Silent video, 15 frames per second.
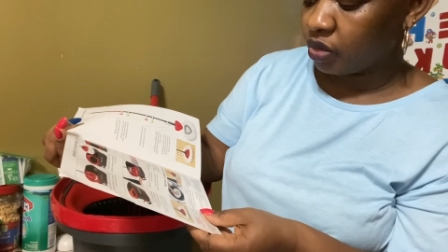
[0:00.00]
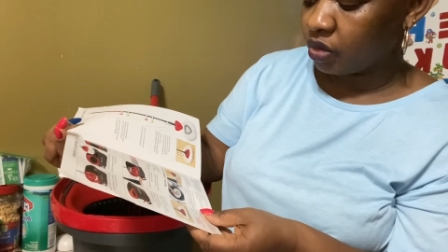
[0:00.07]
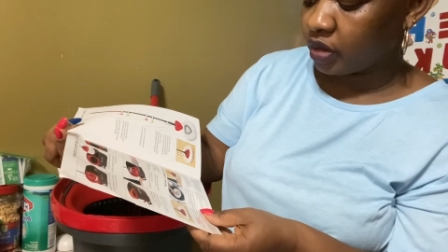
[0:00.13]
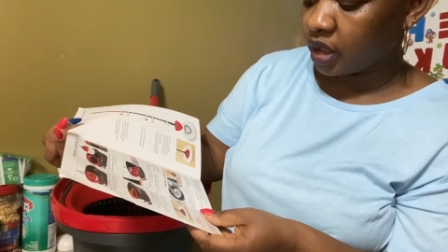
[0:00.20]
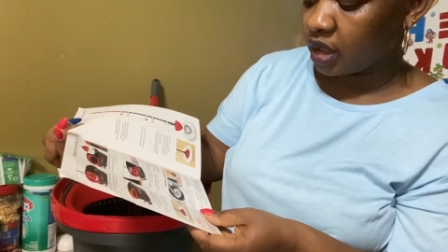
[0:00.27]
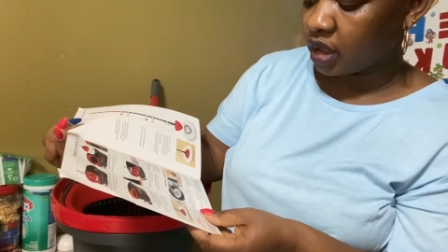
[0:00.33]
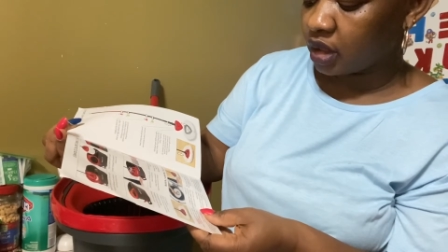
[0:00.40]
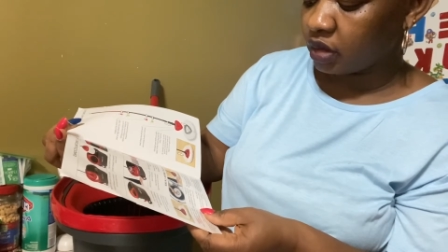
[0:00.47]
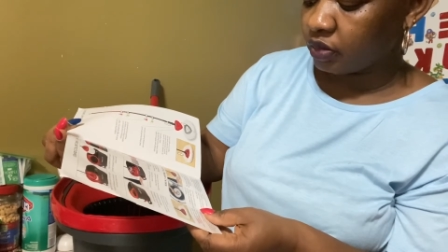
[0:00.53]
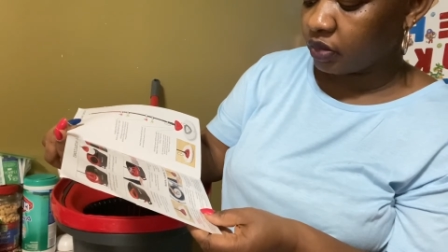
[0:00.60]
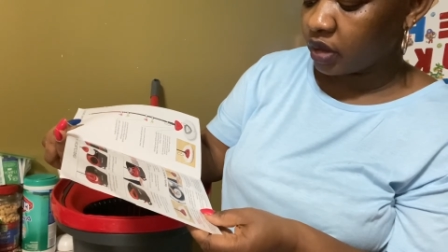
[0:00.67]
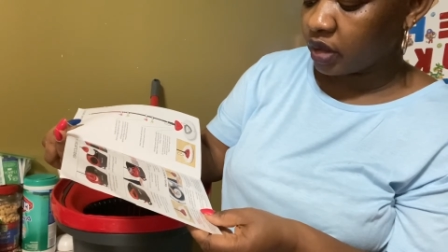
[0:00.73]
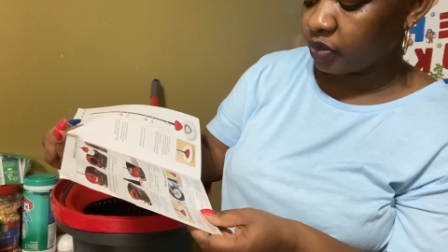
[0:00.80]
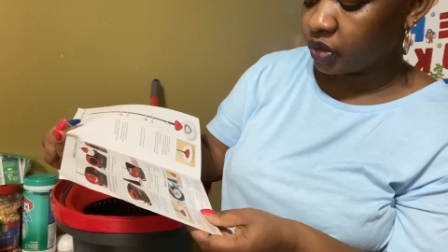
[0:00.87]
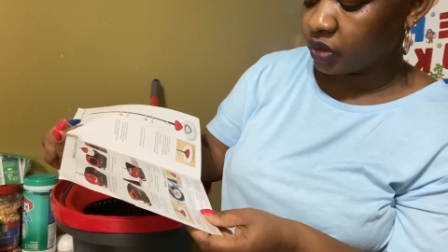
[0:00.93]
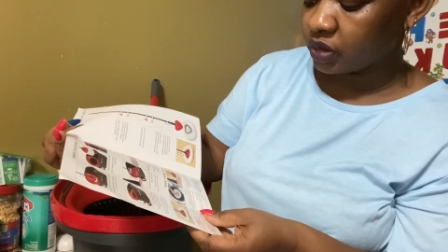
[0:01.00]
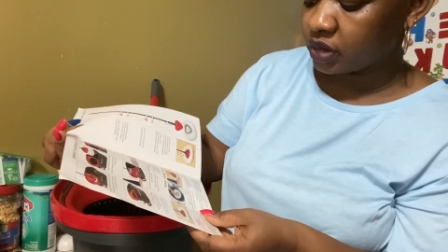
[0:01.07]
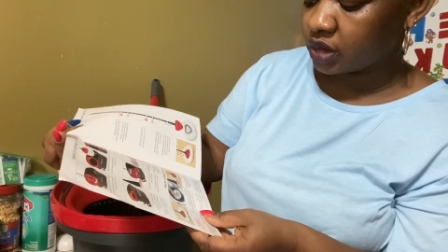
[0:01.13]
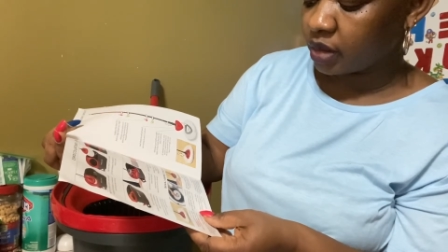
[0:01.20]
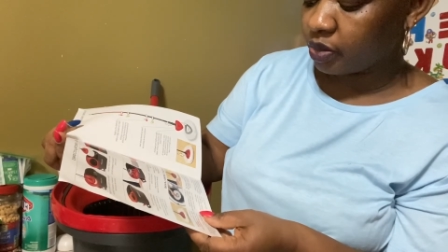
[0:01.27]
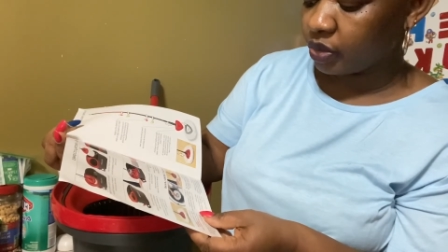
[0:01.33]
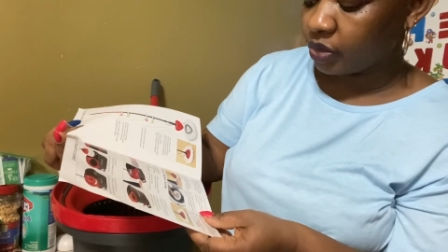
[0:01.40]
handle up to
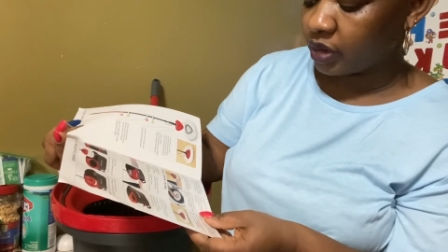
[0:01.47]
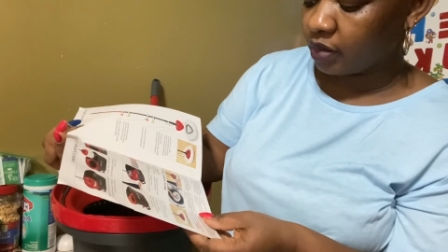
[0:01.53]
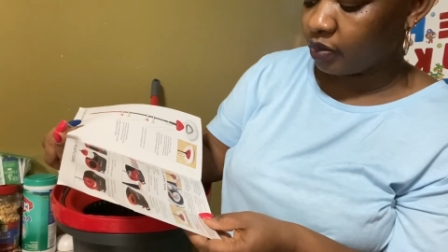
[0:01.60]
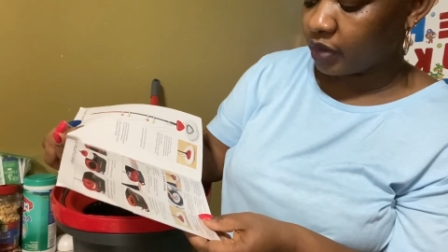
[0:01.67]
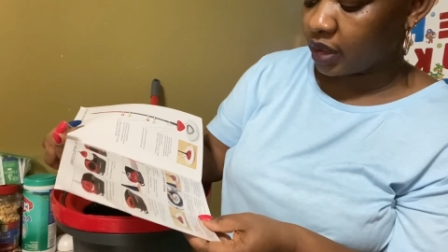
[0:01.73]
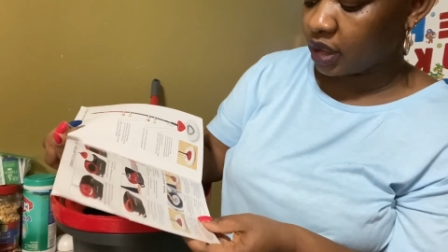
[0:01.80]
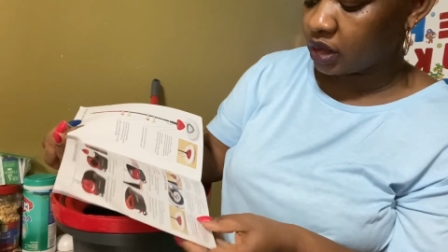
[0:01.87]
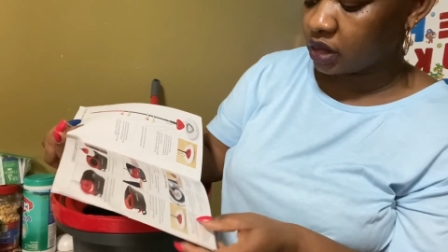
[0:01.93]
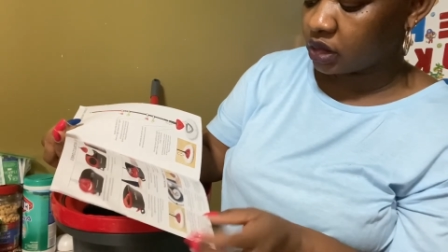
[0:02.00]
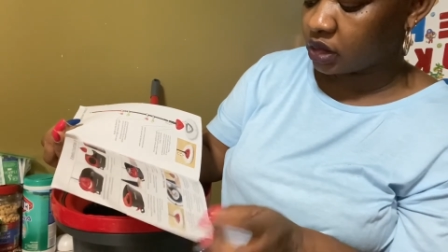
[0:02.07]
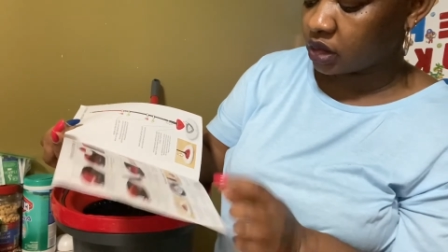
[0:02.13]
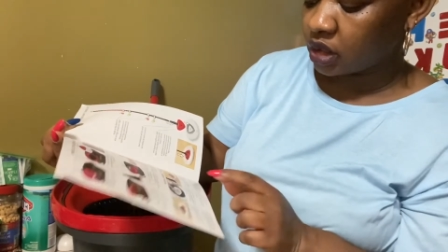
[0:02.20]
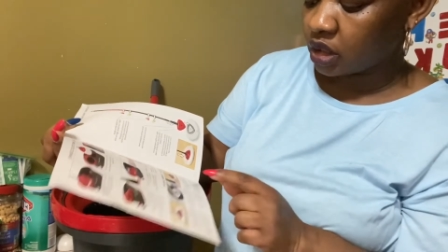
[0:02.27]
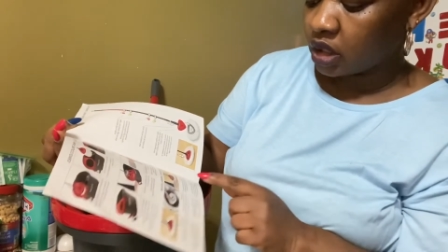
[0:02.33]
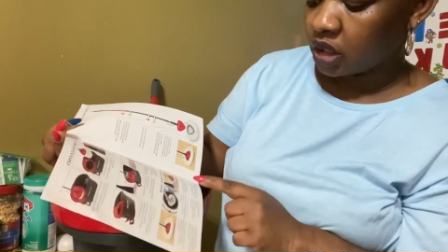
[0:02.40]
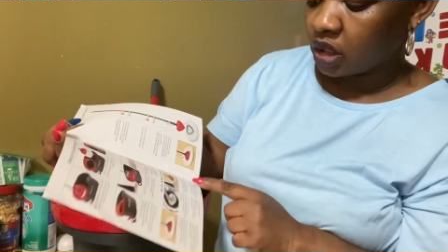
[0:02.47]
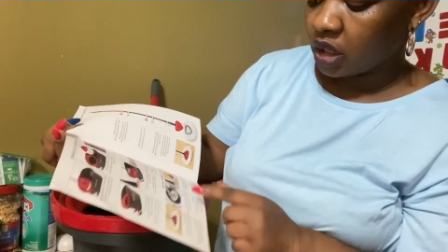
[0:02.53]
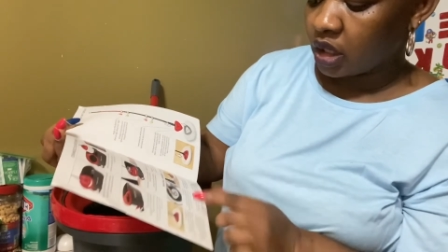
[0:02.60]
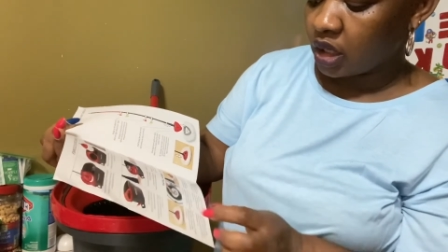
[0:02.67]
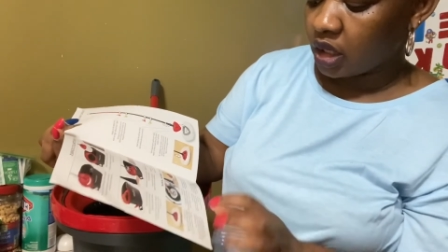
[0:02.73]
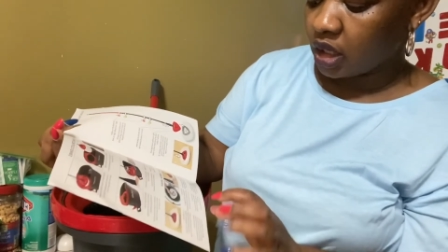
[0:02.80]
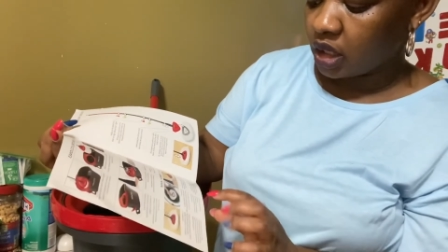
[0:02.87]
separate base.
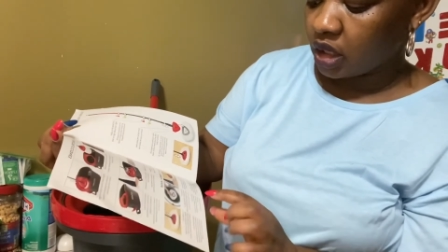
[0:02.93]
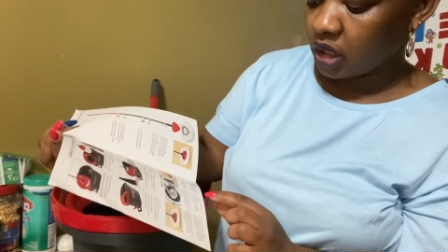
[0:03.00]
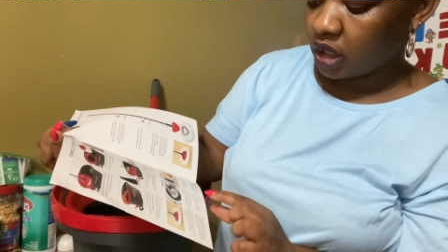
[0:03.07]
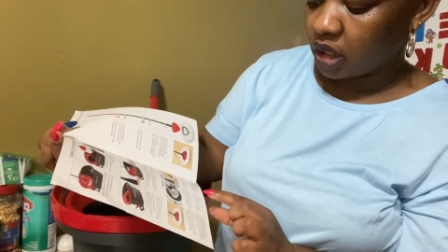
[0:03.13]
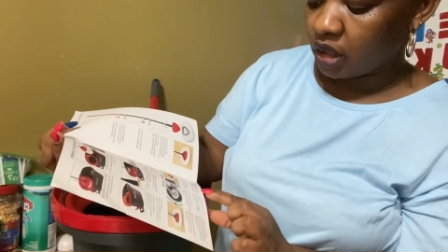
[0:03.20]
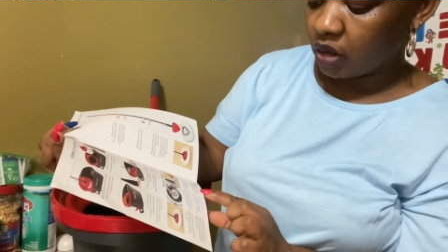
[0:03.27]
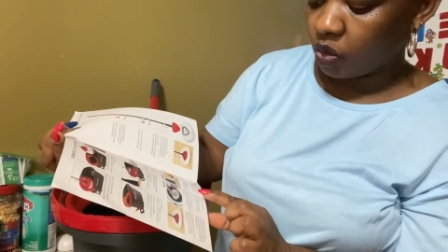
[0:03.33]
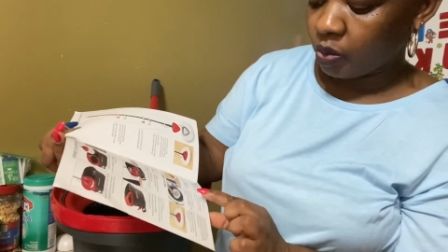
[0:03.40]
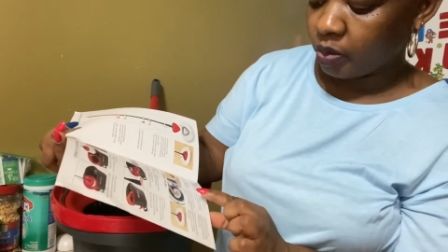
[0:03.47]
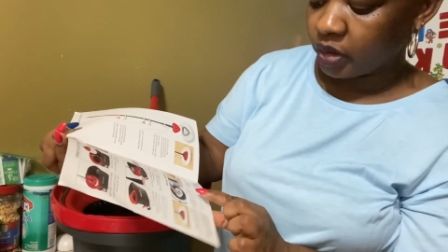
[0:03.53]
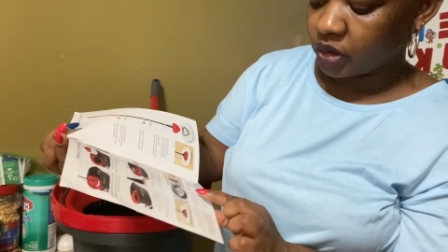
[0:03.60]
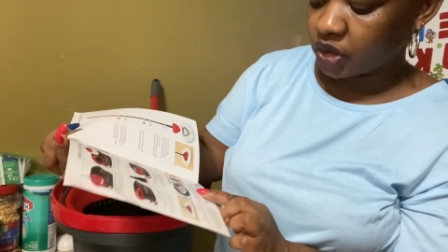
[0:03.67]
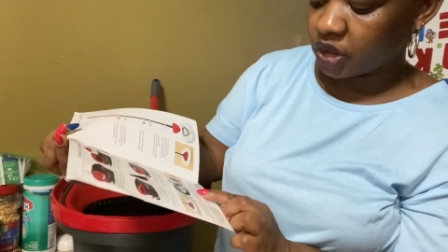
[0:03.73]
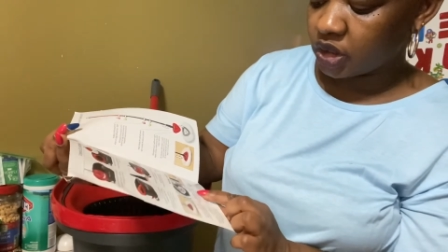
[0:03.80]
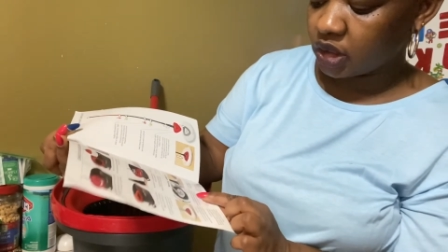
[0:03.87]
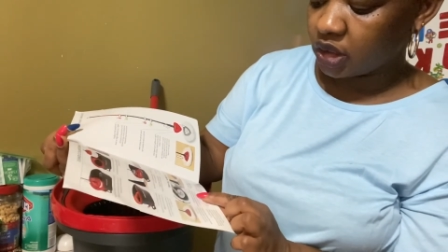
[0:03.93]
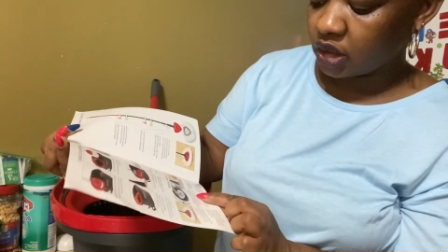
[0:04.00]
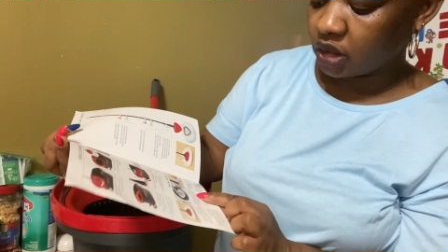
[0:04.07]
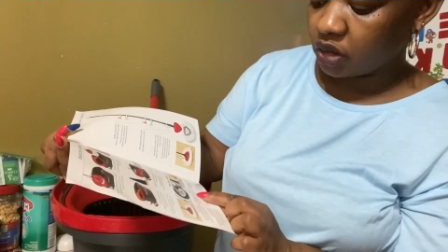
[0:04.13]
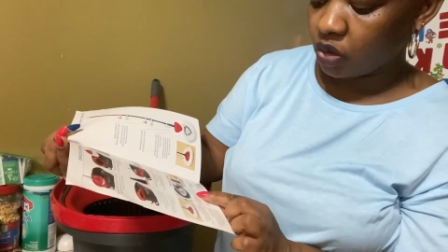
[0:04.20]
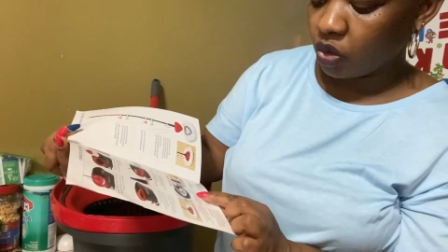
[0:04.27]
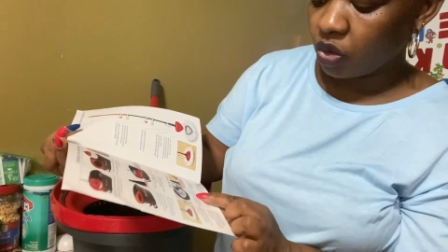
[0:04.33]
And
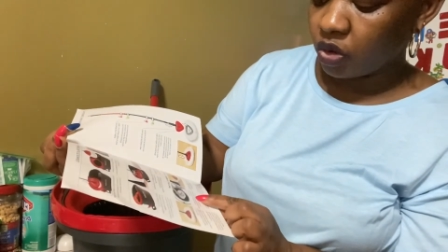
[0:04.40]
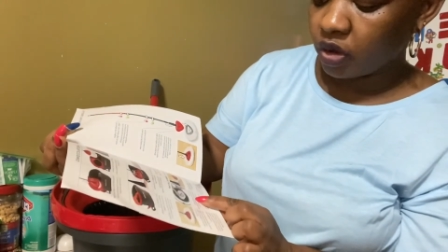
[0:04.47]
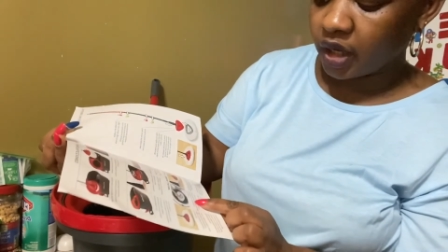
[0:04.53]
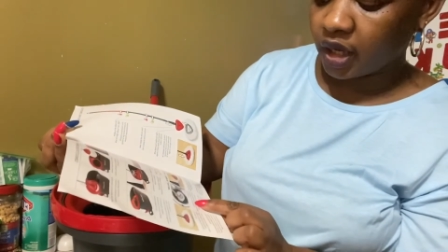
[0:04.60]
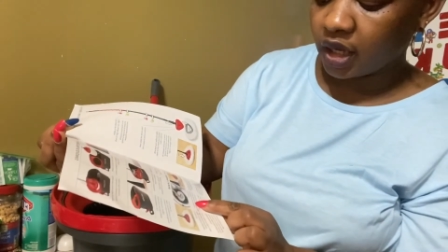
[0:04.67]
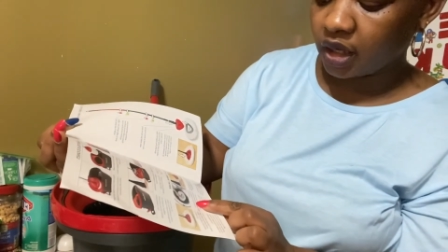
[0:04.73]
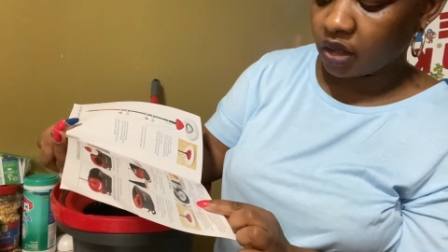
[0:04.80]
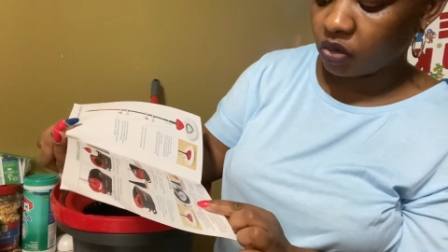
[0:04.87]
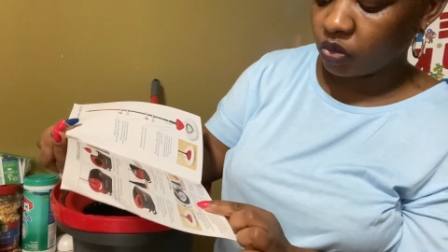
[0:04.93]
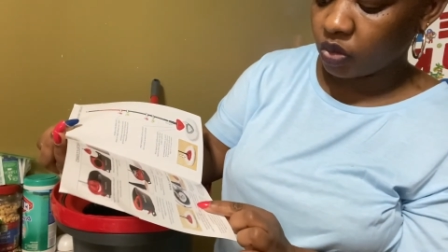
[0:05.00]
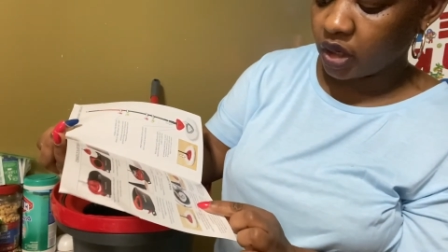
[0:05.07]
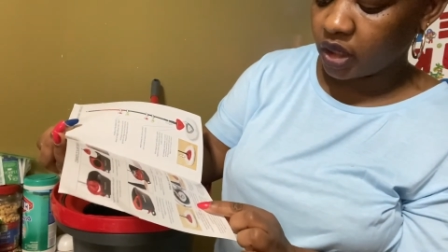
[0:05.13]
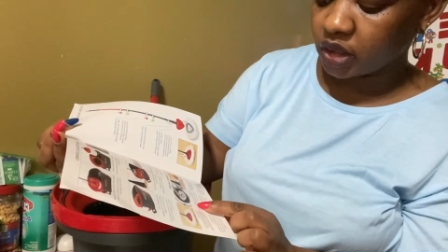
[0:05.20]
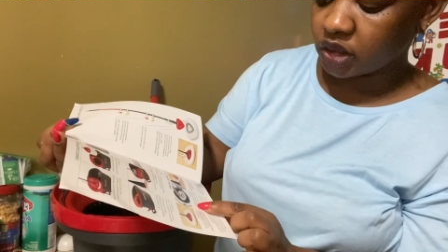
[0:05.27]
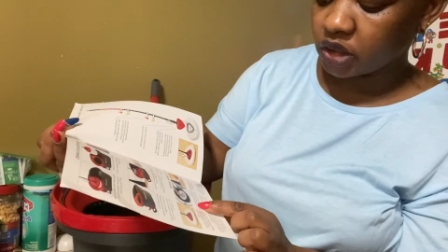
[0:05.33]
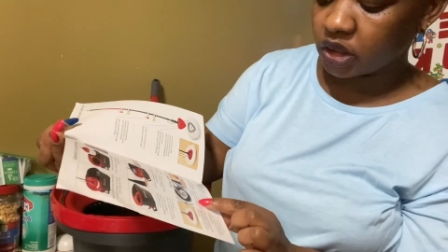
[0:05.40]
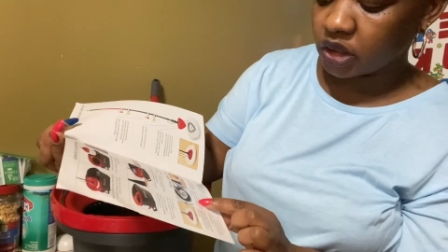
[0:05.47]
machine or hand wash